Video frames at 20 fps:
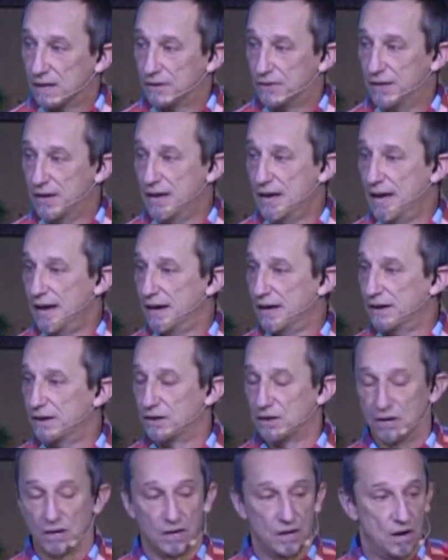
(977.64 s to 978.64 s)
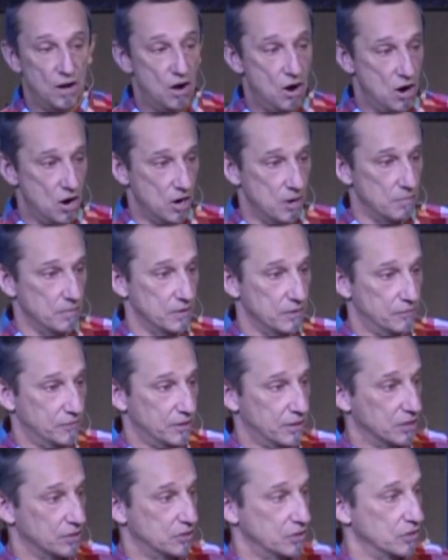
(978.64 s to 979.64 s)
They had harm, if
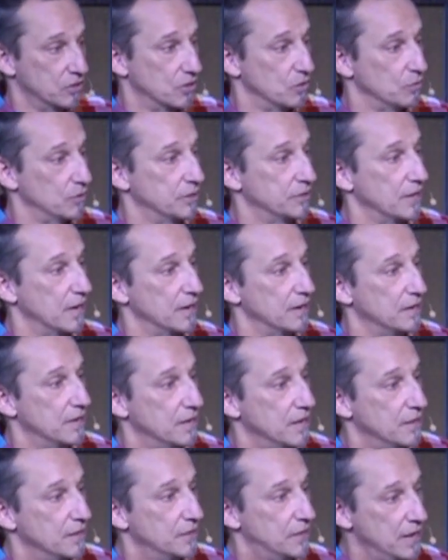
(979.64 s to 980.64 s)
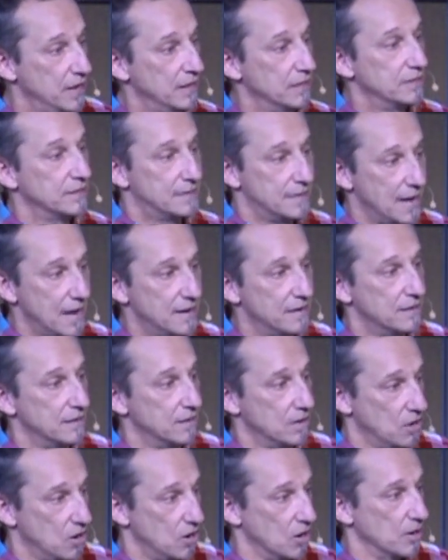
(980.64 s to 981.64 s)
you continue to read that. They
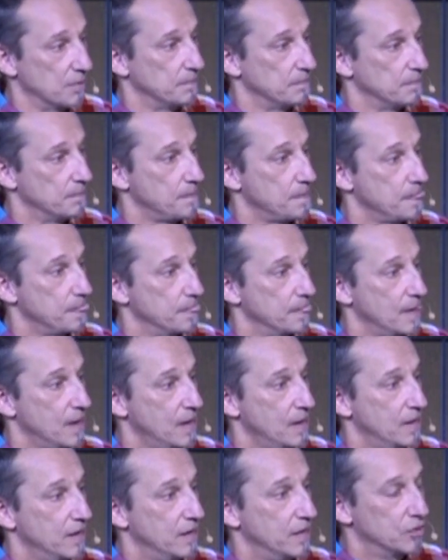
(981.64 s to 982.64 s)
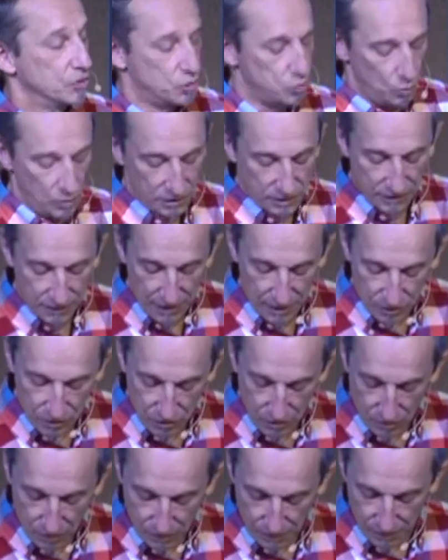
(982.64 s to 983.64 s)
intended harm. And so what did they
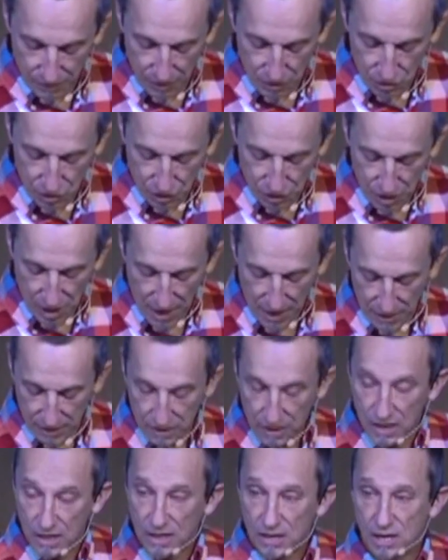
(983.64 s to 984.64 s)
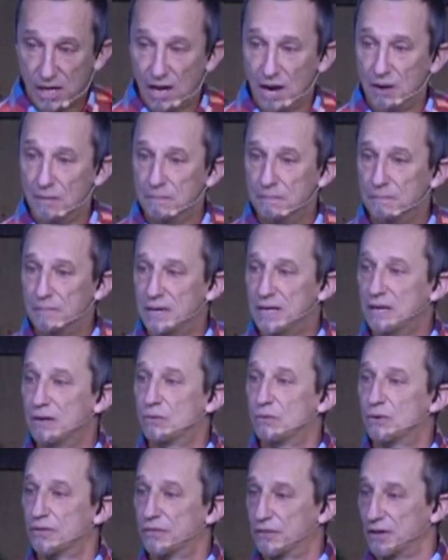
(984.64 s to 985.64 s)
do? They're saying, Come
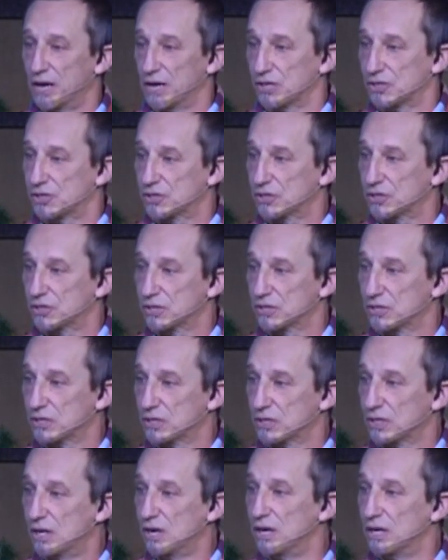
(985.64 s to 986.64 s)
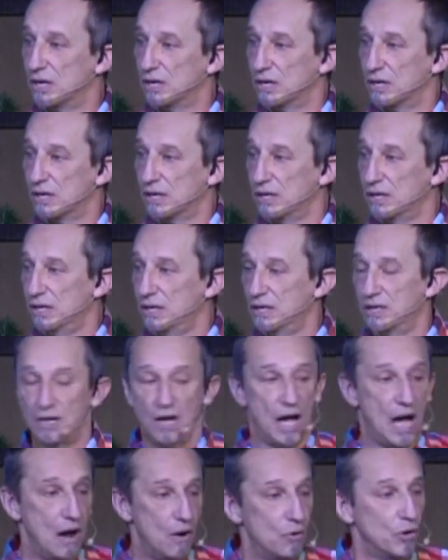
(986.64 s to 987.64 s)
meet with us in
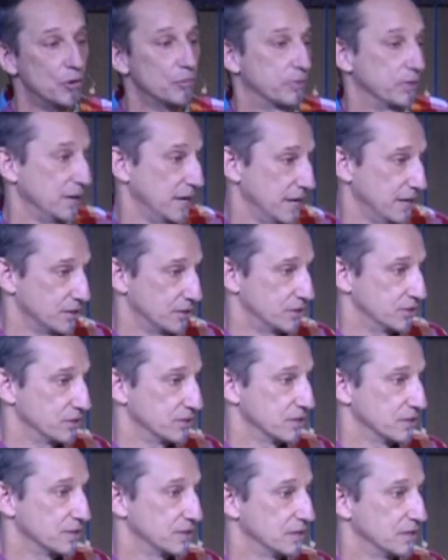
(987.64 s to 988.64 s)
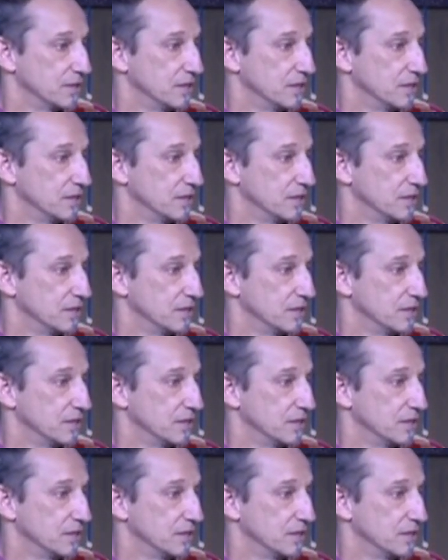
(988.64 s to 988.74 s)
our place.